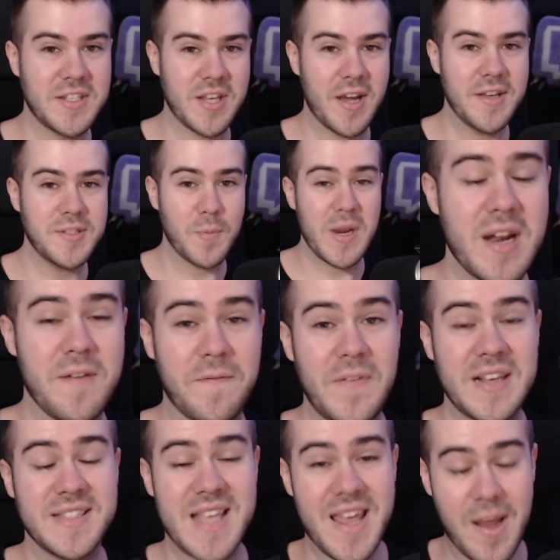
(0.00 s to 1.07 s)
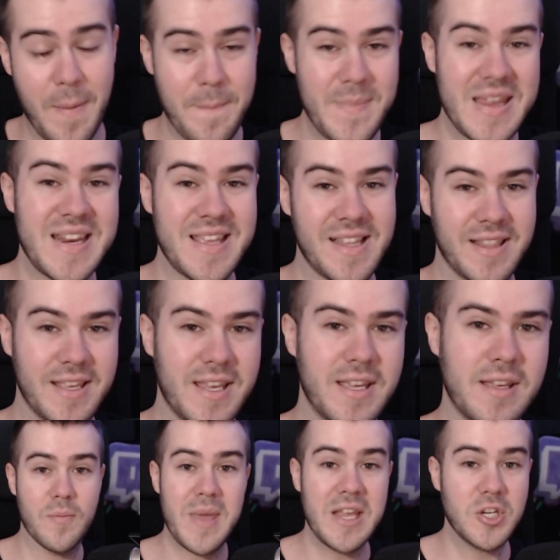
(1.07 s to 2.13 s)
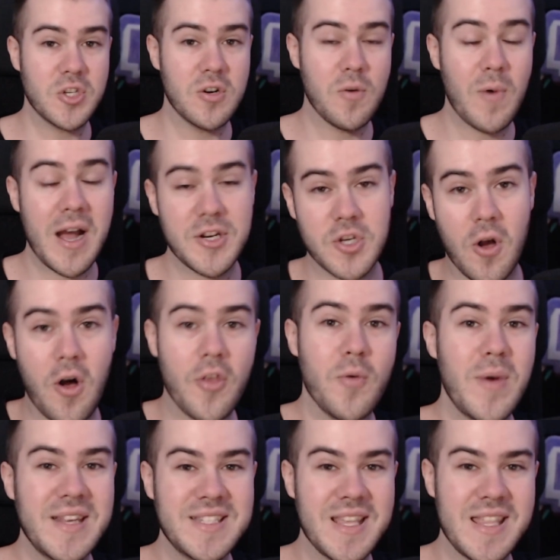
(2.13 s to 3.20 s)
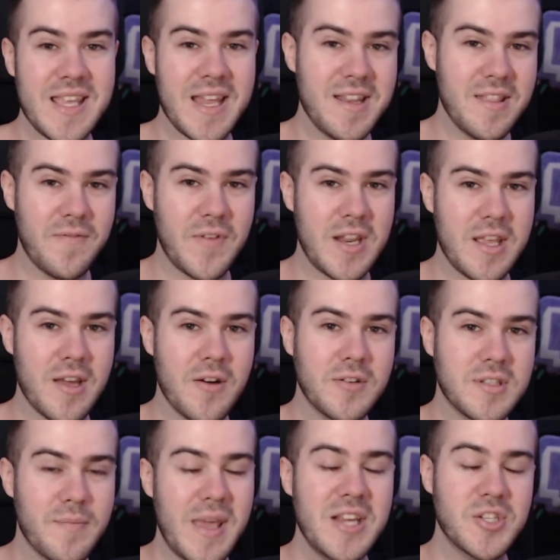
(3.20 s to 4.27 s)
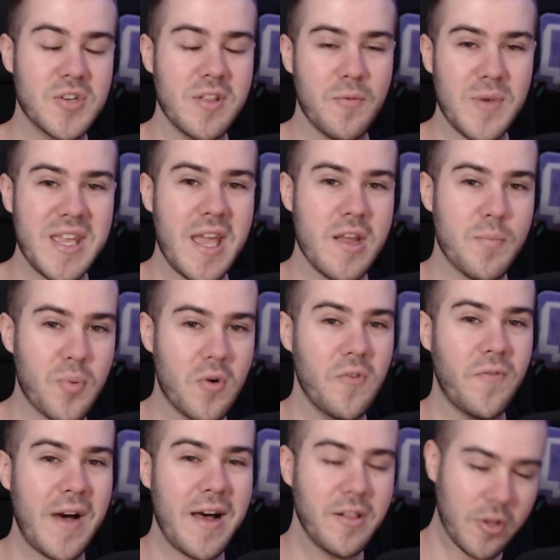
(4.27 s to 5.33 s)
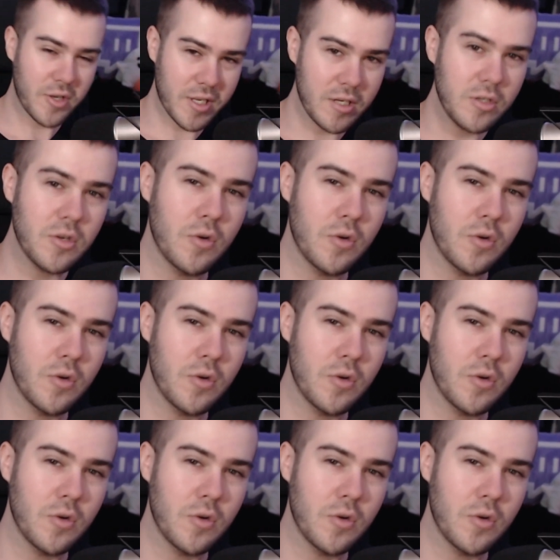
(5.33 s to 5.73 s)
it does, we need to fix that immediately. So make sure to watch all the way to the end of the video to make sure that we get your profile looking